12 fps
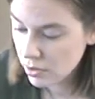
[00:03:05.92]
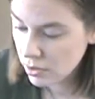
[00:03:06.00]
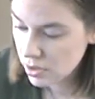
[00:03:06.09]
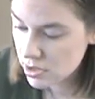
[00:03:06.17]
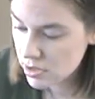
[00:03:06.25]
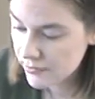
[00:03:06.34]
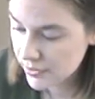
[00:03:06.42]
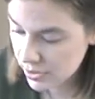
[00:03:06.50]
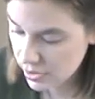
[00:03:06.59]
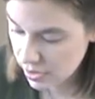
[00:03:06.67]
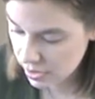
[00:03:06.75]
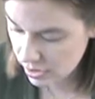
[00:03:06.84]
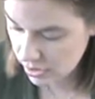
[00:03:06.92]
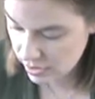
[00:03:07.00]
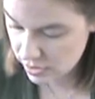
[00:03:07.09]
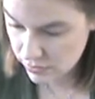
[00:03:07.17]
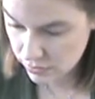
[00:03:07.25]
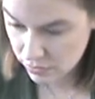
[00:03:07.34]
Let's find that
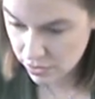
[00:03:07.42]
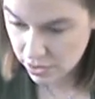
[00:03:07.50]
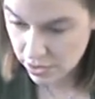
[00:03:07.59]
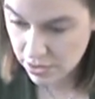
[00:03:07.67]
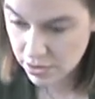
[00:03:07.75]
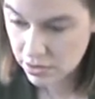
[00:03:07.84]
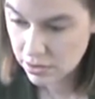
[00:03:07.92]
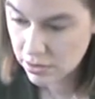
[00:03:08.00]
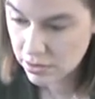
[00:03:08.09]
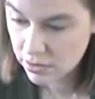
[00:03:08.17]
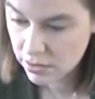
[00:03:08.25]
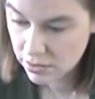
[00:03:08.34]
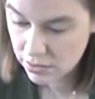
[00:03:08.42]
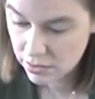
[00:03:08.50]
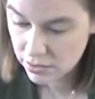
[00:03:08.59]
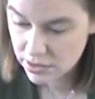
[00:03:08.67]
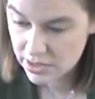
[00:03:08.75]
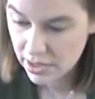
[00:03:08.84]
last one.
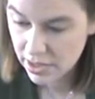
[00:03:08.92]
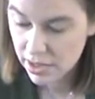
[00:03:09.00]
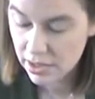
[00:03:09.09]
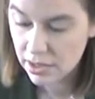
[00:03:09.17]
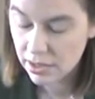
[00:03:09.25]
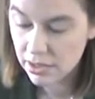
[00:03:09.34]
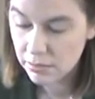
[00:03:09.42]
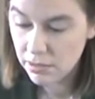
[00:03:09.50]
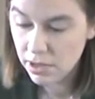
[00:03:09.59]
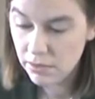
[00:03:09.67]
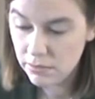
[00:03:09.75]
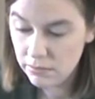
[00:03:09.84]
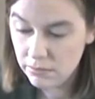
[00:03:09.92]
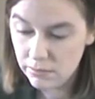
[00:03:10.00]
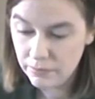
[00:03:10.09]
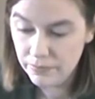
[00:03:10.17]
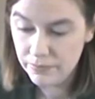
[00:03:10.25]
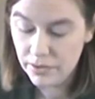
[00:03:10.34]
It's hiding on me. Oh,
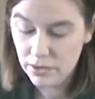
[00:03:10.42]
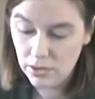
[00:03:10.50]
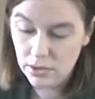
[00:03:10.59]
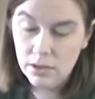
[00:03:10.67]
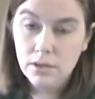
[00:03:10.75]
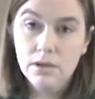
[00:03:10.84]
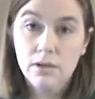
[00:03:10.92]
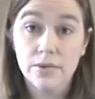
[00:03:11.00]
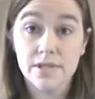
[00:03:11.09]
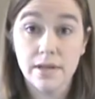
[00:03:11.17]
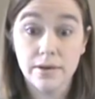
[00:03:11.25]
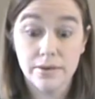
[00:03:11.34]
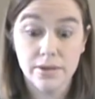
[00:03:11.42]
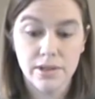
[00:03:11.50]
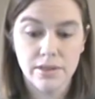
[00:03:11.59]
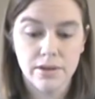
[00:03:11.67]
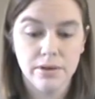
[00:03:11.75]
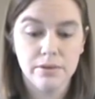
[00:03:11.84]
it was underneath
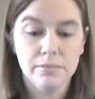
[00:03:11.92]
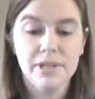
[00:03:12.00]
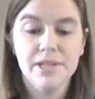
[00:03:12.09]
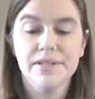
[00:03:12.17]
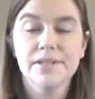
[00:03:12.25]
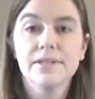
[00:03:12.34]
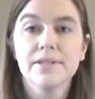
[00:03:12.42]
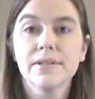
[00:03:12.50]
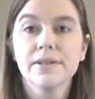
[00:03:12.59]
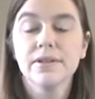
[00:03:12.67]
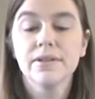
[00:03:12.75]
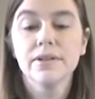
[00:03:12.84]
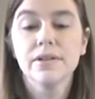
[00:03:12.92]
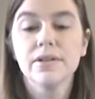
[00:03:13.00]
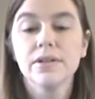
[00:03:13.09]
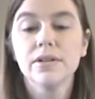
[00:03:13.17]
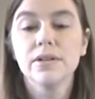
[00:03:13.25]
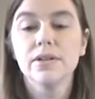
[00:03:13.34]
another piece.
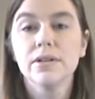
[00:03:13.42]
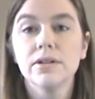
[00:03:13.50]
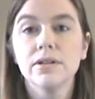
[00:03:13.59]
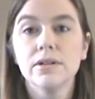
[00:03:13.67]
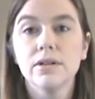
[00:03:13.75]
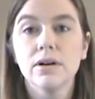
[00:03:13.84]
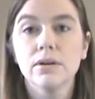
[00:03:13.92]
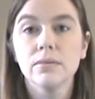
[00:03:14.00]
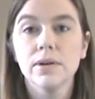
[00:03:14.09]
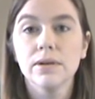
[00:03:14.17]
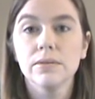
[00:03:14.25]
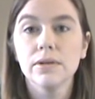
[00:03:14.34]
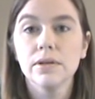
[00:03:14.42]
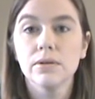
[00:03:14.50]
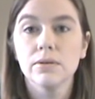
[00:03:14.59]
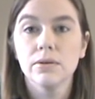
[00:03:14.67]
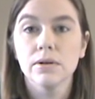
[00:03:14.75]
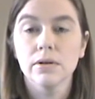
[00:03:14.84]
A rounded
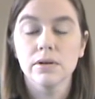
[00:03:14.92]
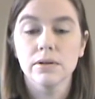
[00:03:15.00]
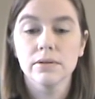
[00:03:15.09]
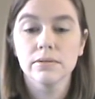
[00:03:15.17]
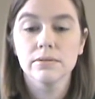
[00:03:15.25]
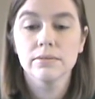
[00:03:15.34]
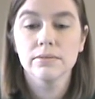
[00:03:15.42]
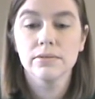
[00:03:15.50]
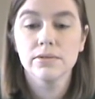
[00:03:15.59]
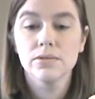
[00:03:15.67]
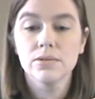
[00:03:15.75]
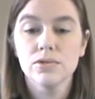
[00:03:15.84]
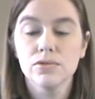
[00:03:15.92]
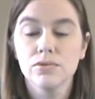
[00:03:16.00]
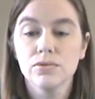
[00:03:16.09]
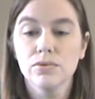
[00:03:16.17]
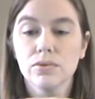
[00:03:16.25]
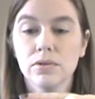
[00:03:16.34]
corner.
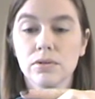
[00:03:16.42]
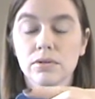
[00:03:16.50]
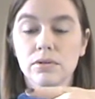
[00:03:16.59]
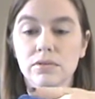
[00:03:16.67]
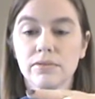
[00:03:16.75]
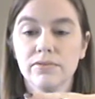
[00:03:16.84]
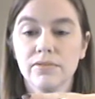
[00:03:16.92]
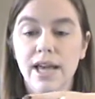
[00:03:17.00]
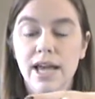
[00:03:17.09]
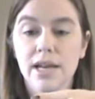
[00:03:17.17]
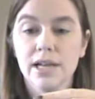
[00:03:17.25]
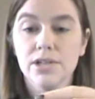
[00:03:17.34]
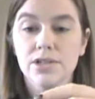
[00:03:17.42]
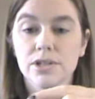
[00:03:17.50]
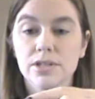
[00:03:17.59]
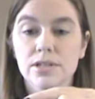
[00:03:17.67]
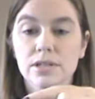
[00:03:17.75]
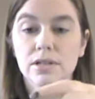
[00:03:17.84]
2 flat
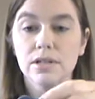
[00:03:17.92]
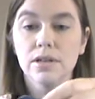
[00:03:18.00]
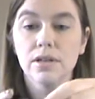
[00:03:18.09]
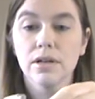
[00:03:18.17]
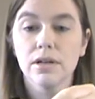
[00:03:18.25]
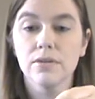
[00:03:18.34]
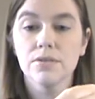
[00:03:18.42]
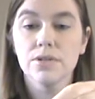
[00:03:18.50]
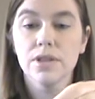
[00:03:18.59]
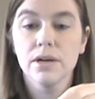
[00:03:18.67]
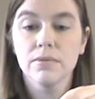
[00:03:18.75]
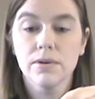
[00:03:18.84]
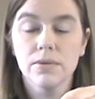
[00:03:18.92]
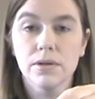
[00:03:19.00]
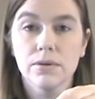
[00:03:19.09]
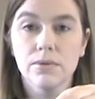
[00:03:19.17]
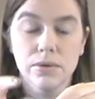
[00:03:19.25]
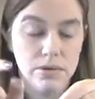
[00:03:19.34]
edges that go to that rounded
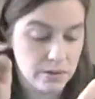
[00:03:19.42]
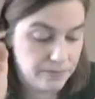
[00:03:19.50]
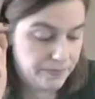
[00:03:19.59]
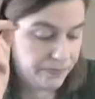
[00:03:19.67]
corner.